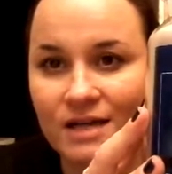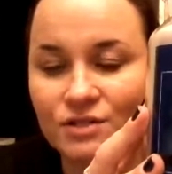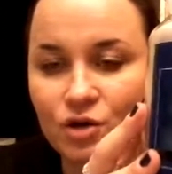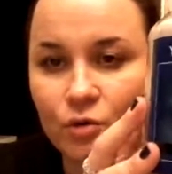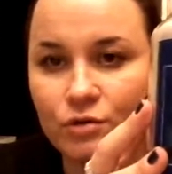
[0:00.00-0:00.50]
I
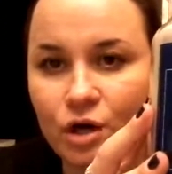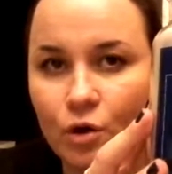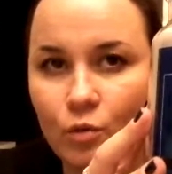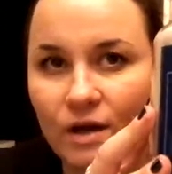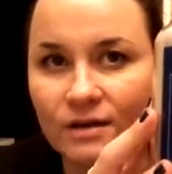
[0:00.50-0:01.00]
don't
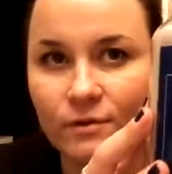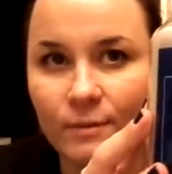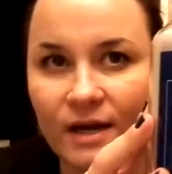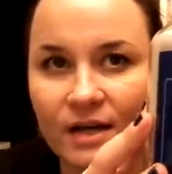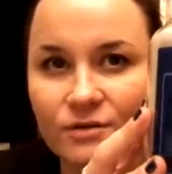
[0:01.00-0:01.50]
know what it
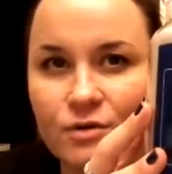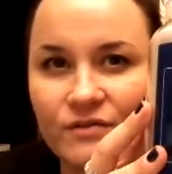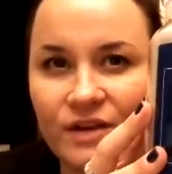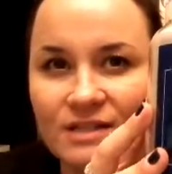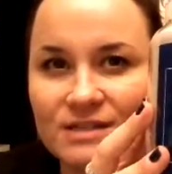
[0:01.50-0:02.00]
I don't know
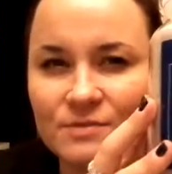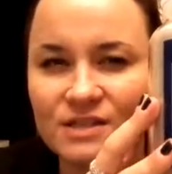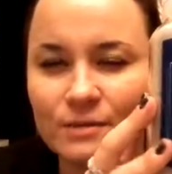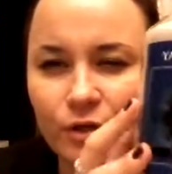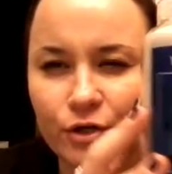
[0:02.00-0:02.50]
if it has some
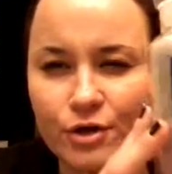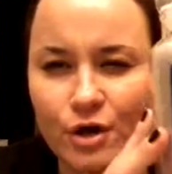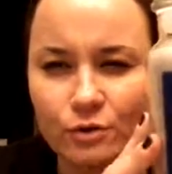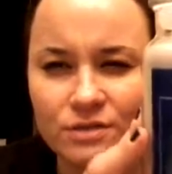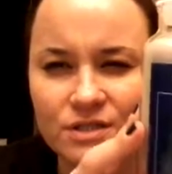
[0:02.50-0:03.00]
similar
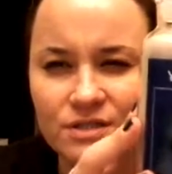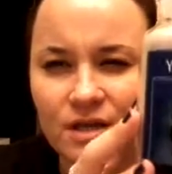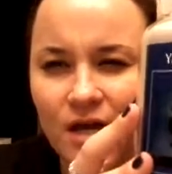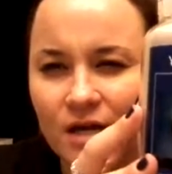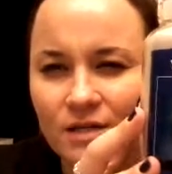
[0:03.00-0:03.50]

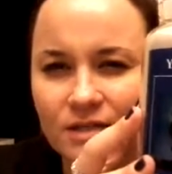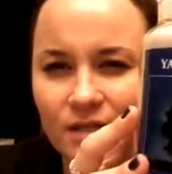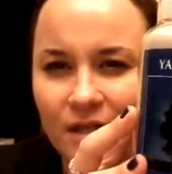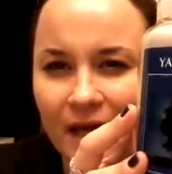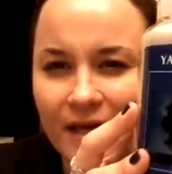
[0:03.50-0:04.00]
notes to
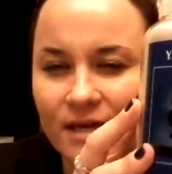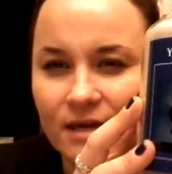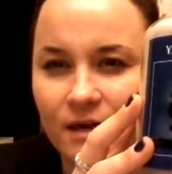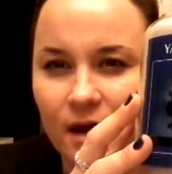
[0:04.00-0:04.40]
like